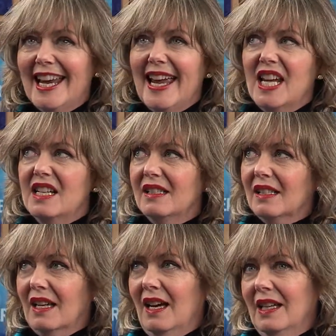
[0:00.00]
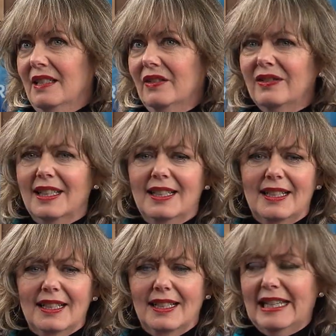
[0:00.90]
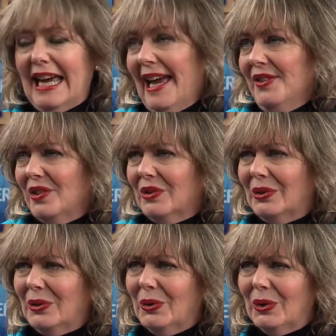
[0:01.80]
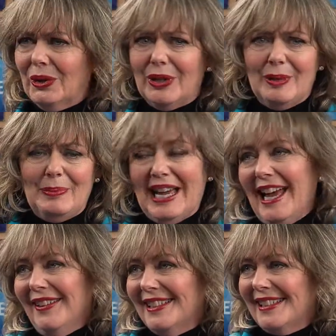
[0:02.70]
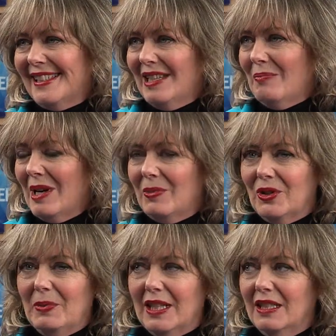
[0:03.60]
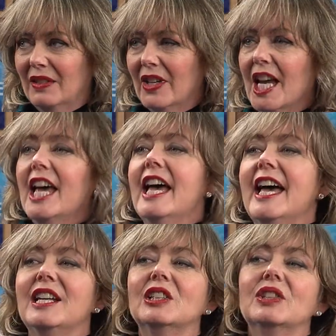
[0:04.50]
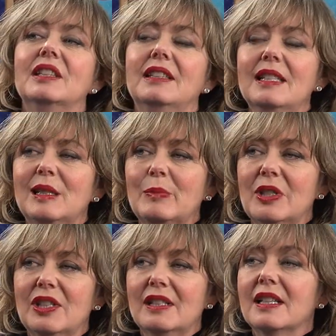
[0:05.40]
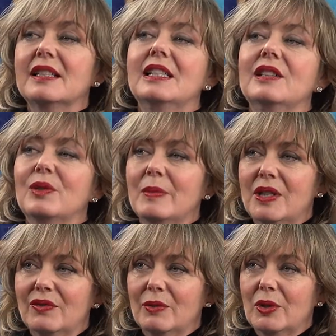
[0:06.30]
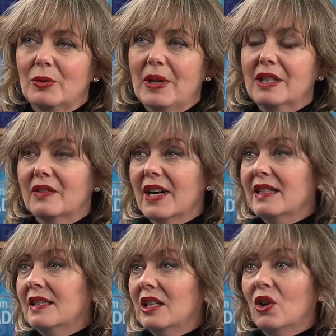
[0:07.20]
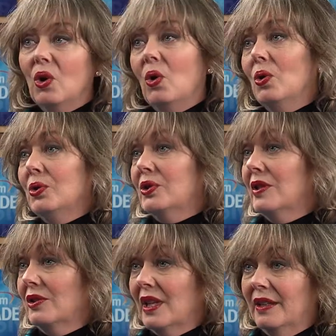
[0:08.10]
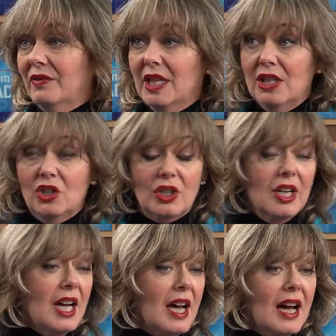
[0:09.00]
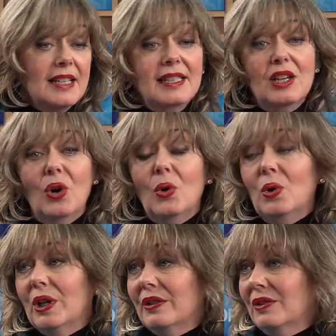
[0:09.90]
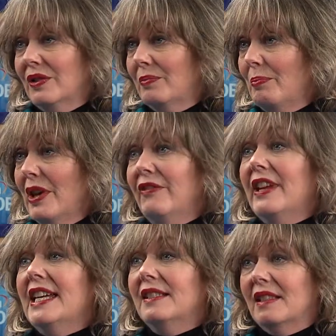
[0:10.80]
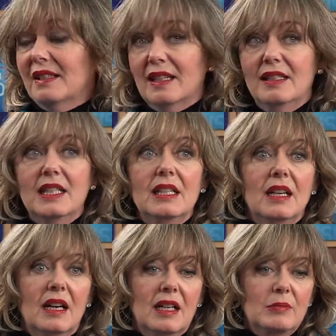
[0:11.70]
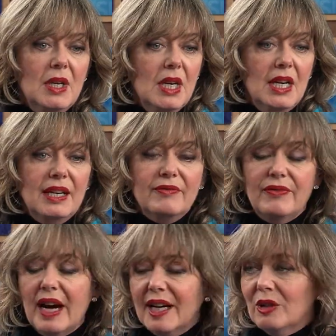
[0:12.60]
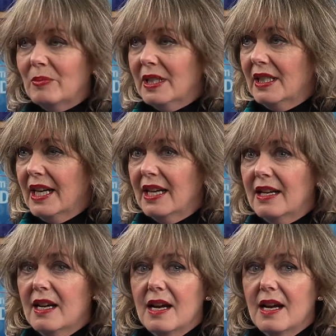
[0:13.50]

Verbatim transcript: And it's kind of like a castle or a palace in my perspective. And I look at these images and I see it from a different perspective. I see a whole other side of nature. I see whole other faces. I see um, environment. And